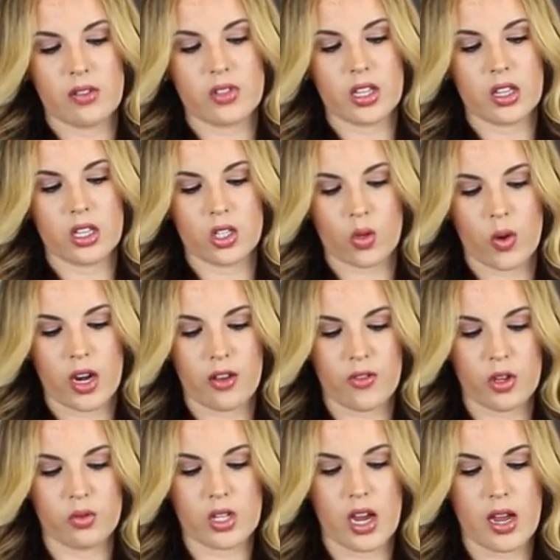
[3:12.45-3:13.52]
I've done these quite a
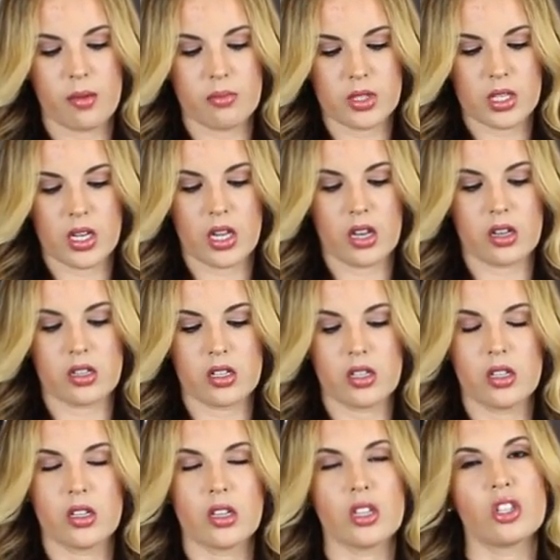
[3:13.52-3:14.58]
few times and
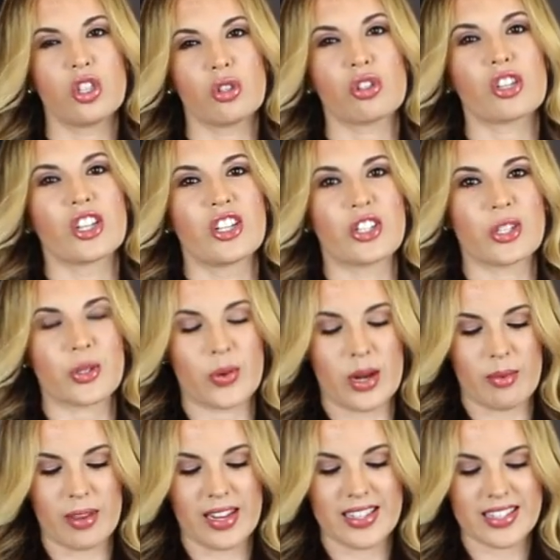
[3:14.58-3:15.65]
it's usually just
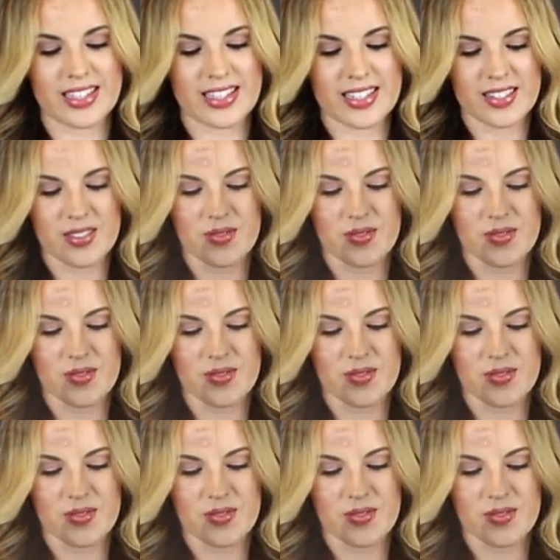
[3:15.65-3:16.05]
20 minutes.